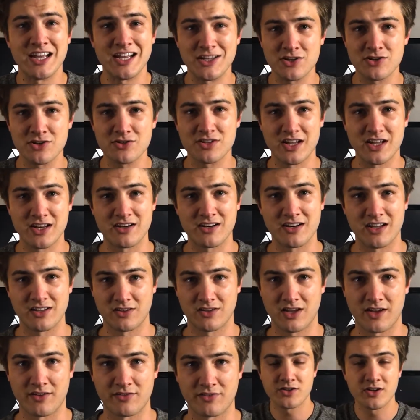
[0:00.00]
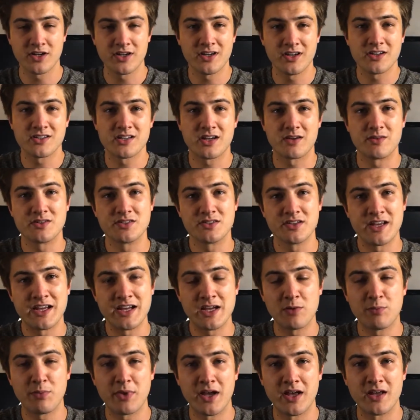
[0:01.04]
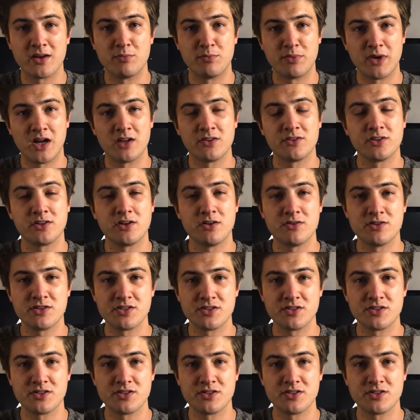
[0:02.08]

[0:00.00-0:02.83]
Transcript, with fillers: in your day to day life. Yesterday, as I was laying in bed about to go to